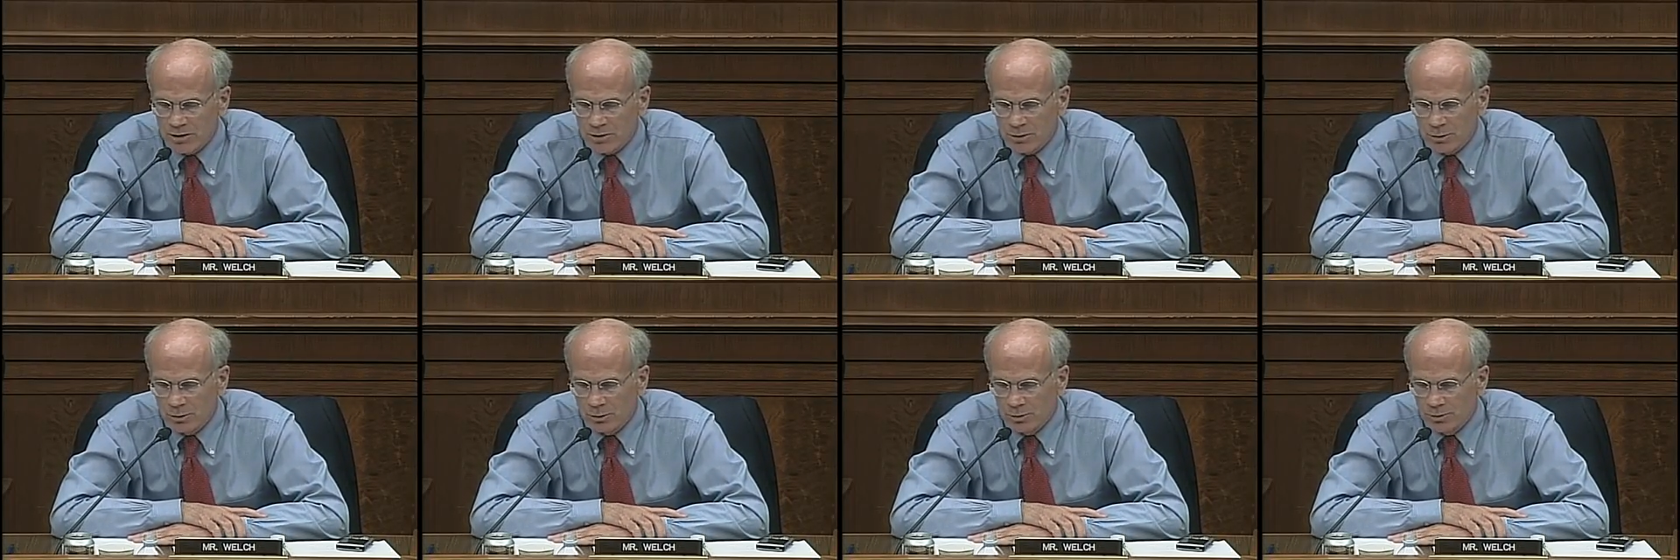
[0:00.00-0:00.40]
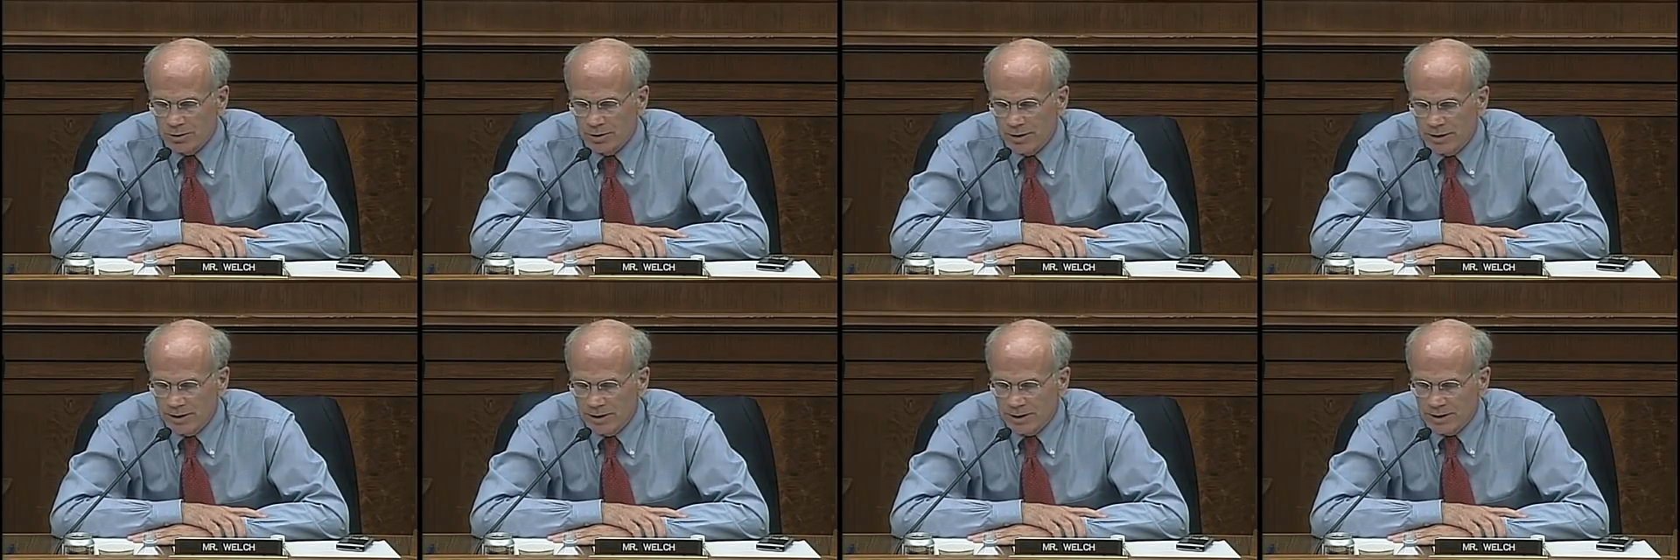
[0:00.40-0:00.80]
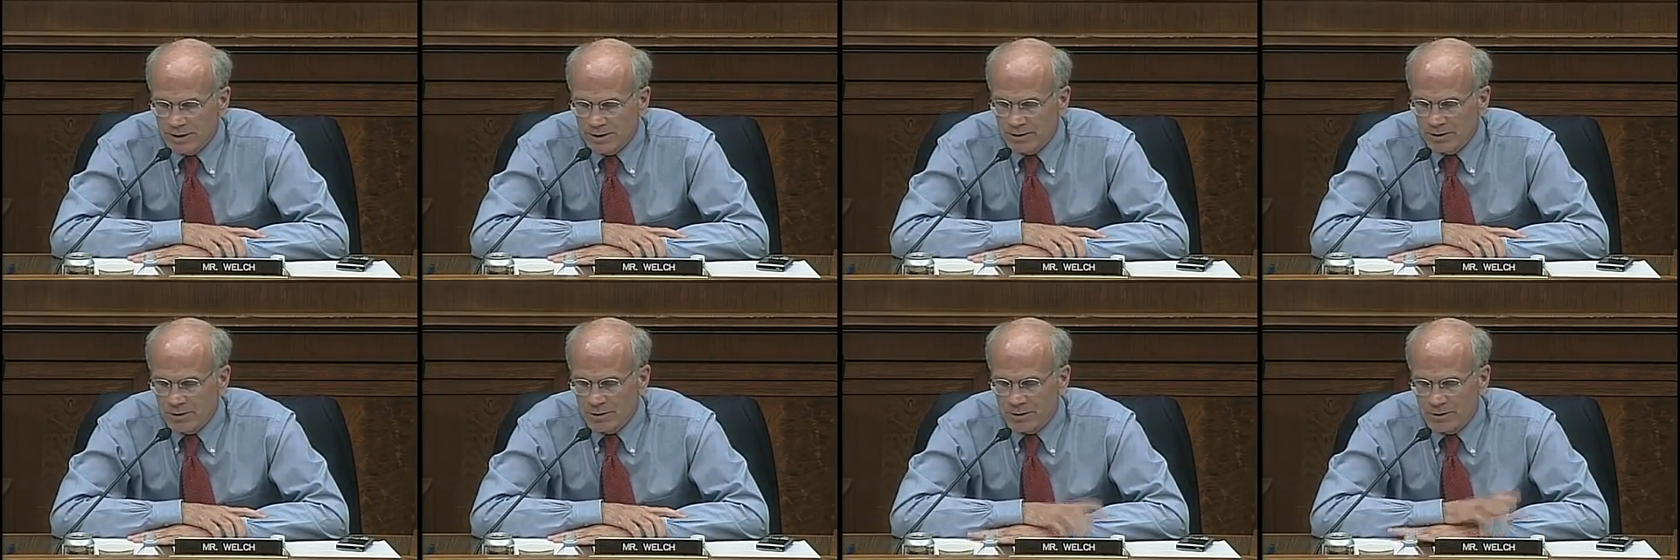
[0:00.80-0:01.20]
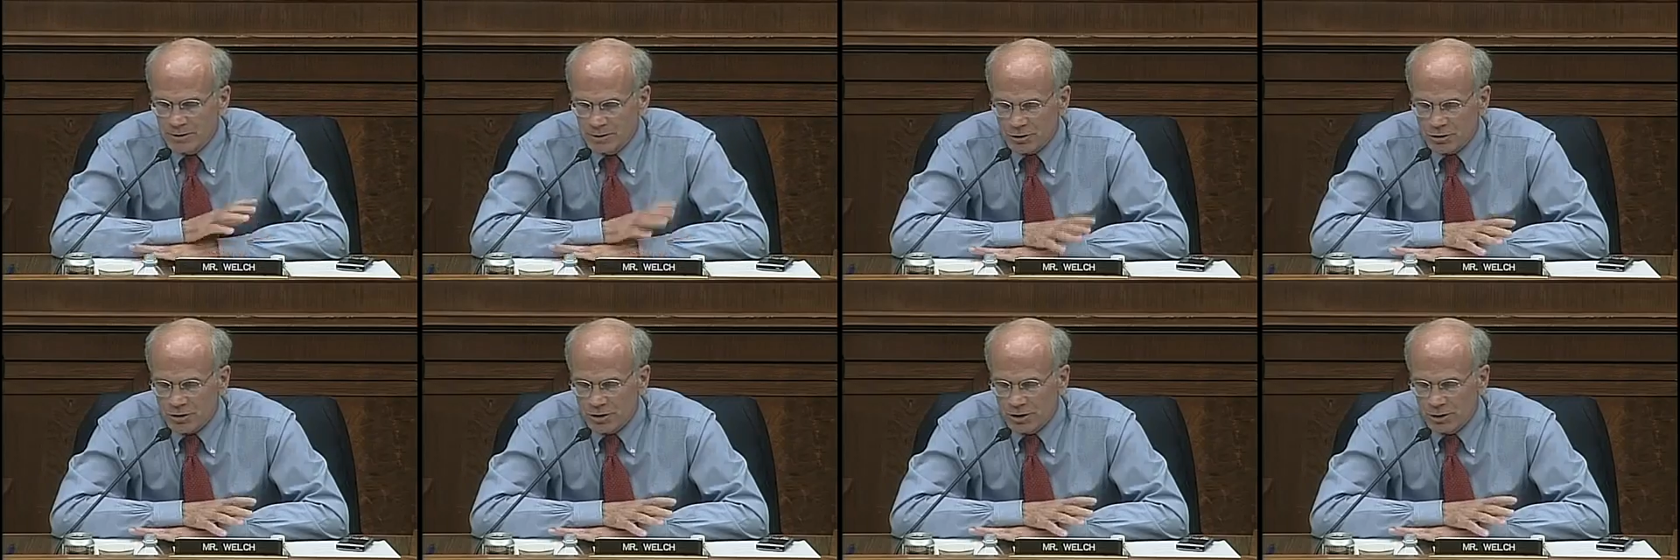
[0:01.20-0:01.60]
He told
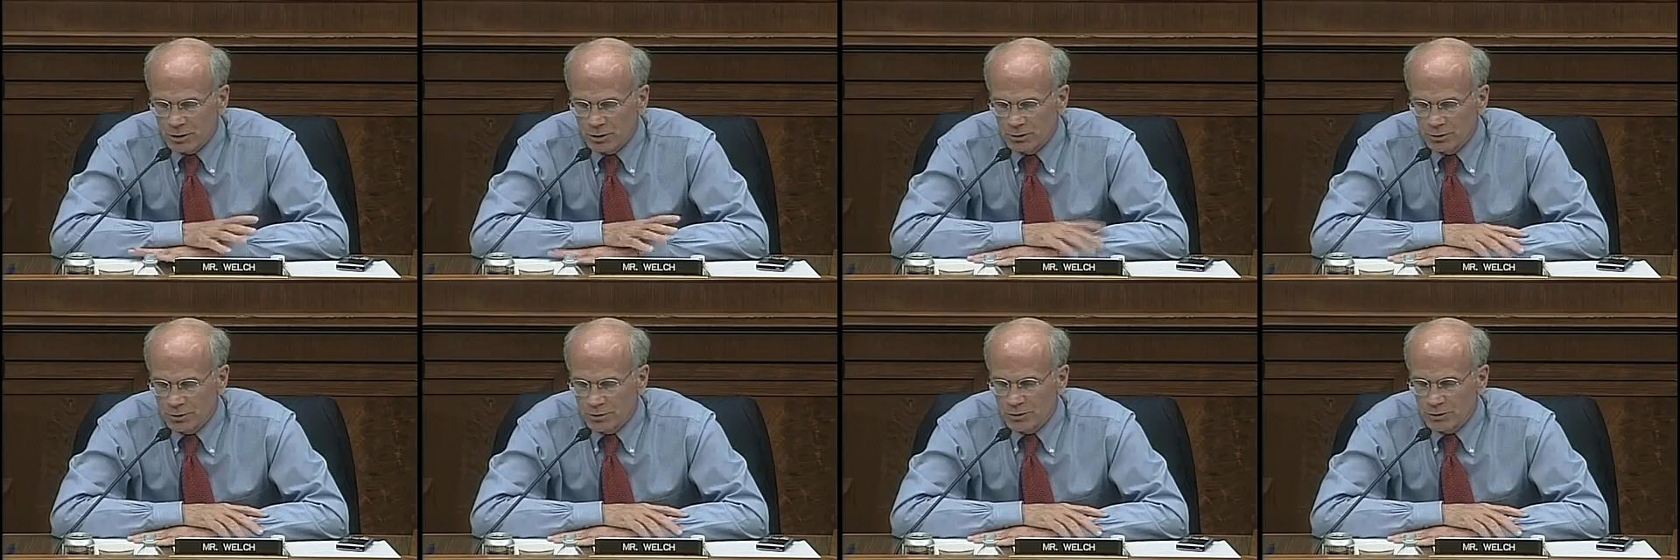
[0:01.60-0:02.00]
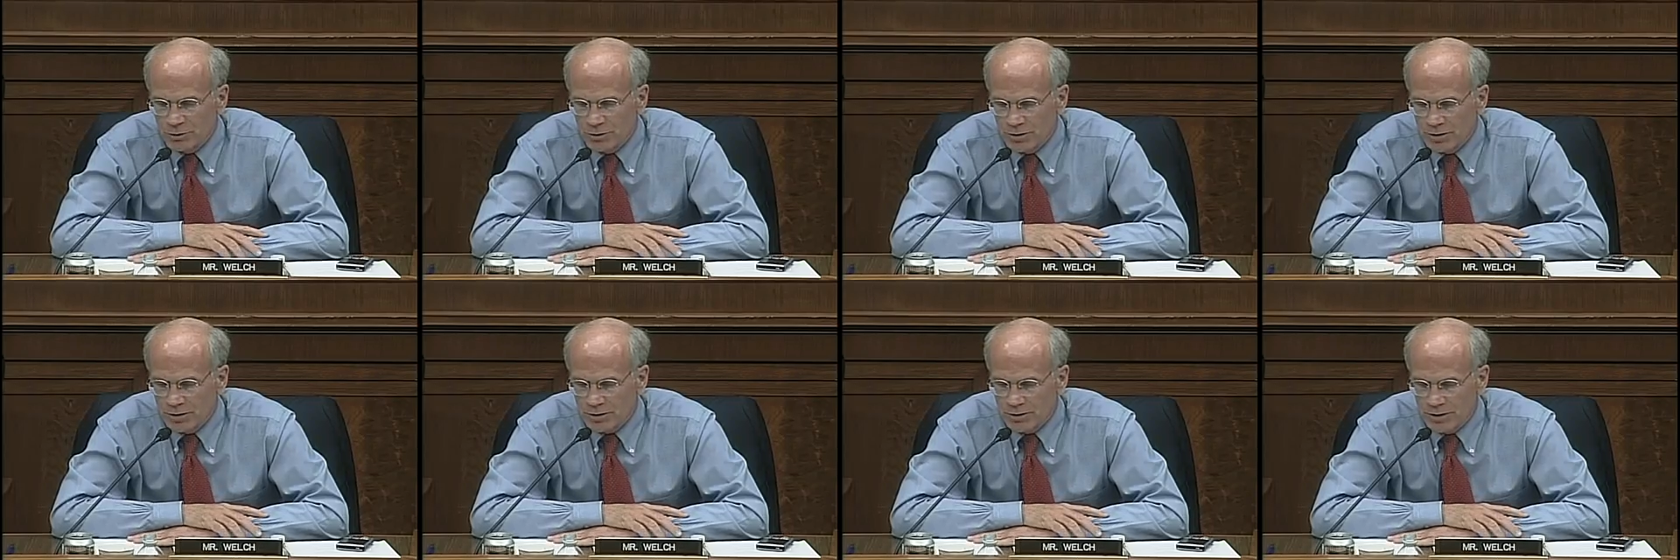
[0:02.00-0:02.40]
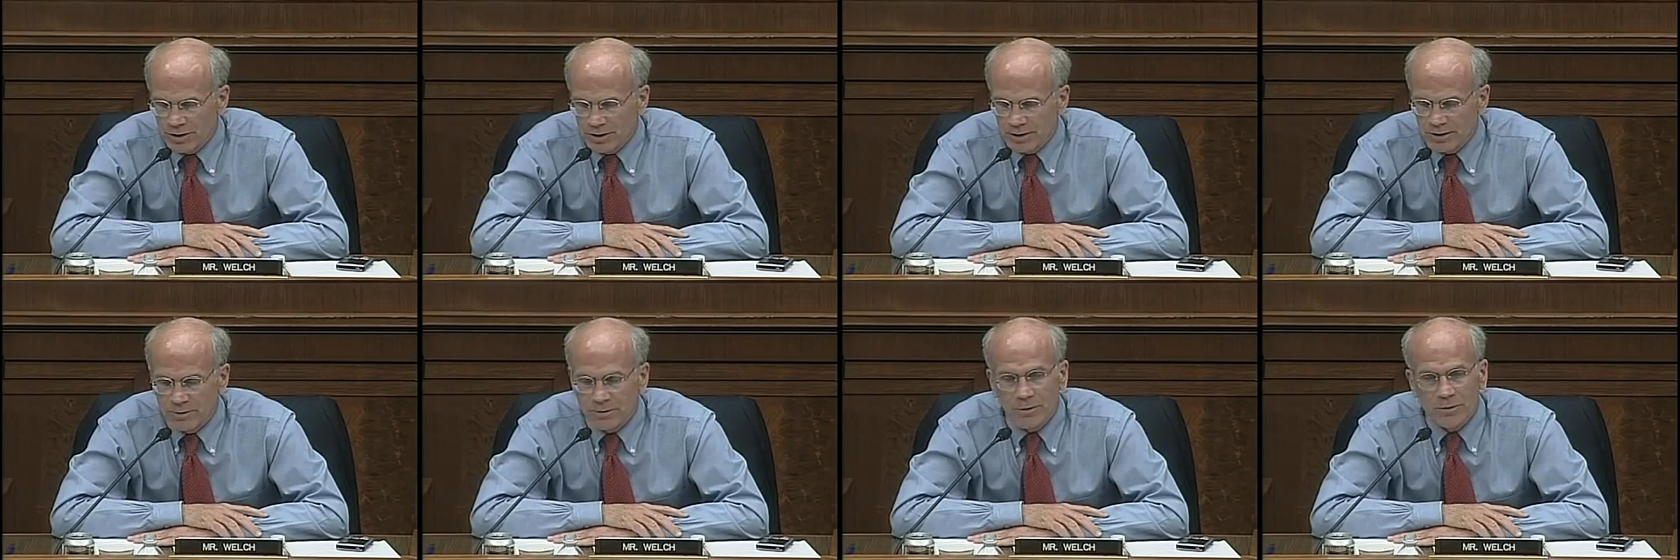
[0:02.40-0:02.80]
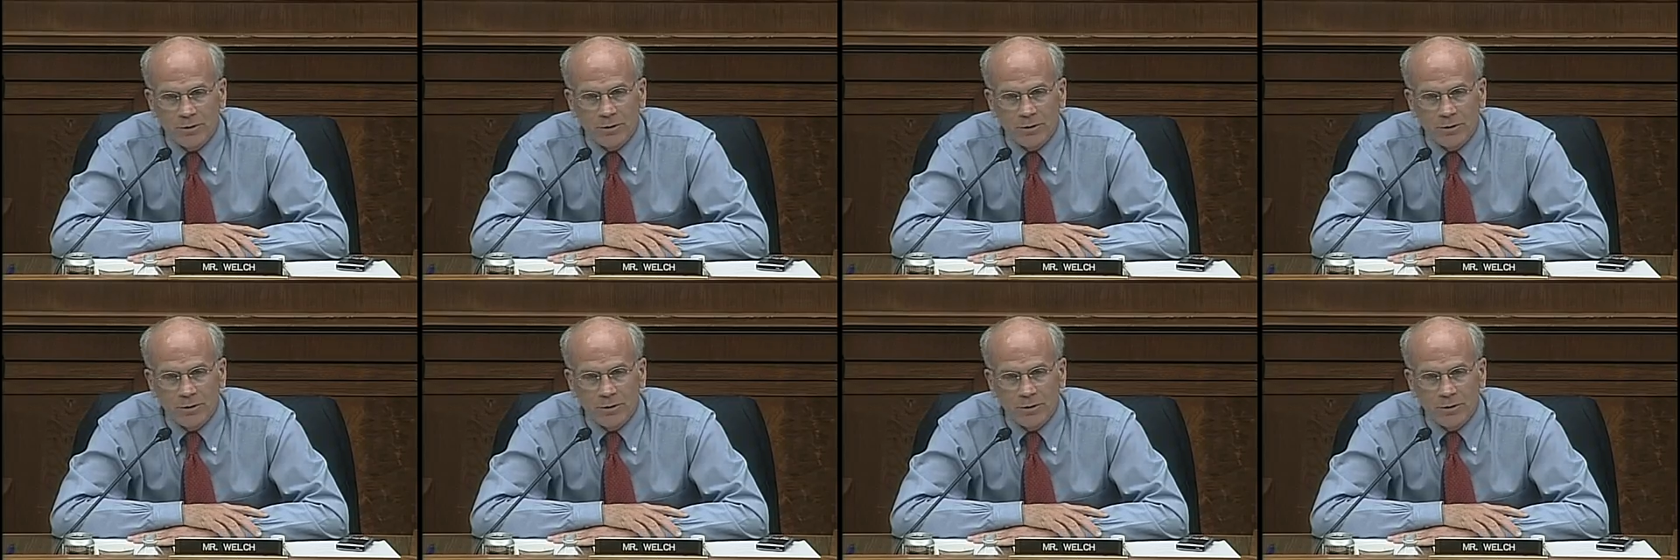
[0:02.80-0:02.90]
the shareholders that